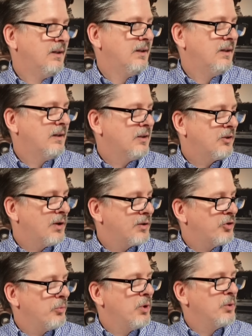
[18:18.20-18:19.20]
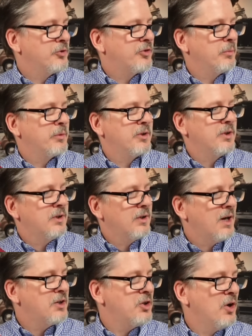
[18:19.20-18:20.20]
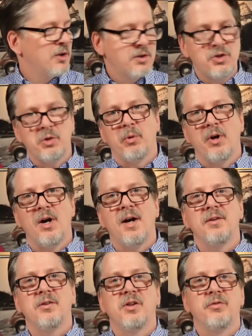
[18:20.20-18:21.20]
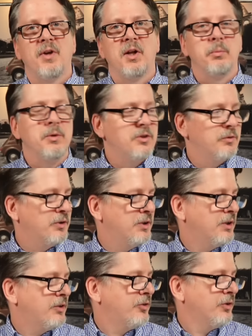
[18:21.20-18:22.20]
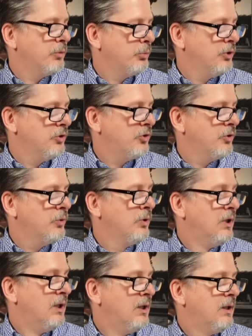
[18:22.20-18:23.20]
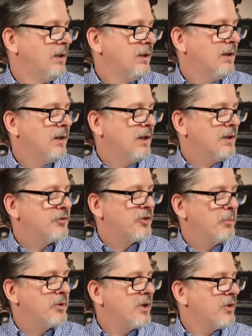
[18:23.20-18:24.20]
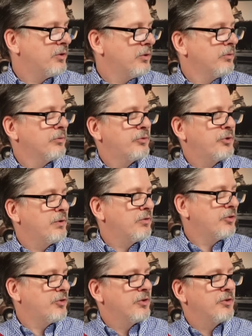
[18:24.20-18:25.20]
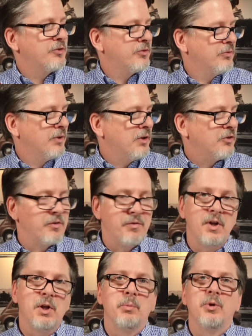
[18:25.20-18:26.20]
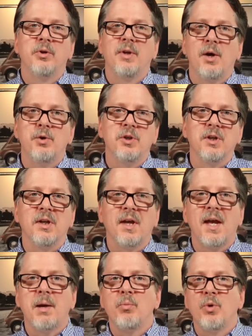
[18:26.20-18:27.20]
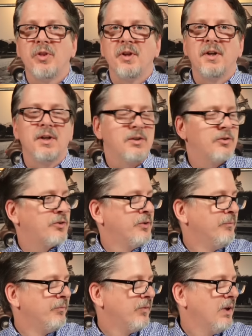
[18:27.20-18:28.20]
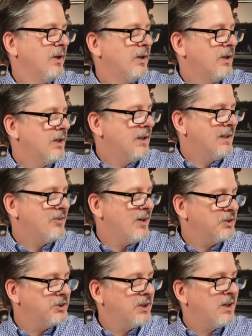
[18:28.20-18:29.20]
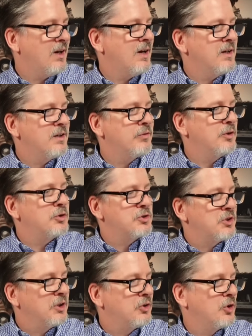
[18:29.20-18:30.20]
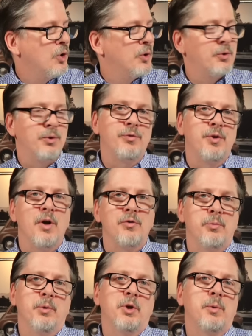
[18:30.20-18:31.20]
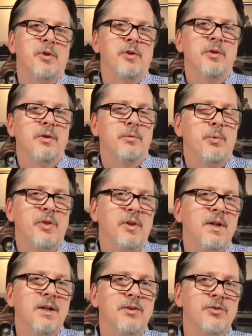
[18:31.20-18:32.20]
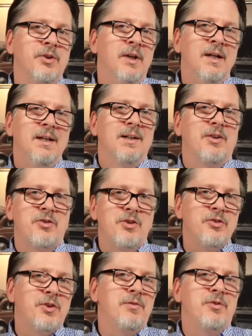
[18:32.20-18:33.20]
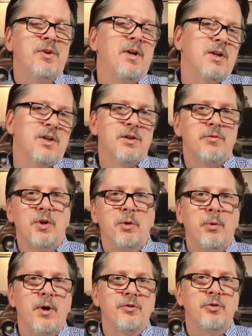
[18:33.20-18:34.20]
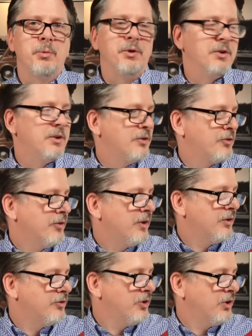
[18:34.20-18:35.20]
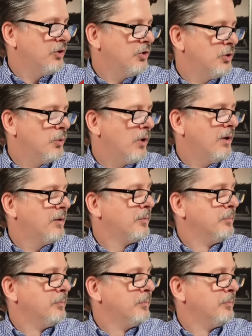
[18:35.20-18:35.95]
It talks about some of the ideology behind the development of Linux and Ubuntu, and some of the other services that is available, how you can game with Linux. It's actually kind of interesting to go through if you're not familiar with Linux, because it just gives you an idea of all the possibilities and things you can do on it.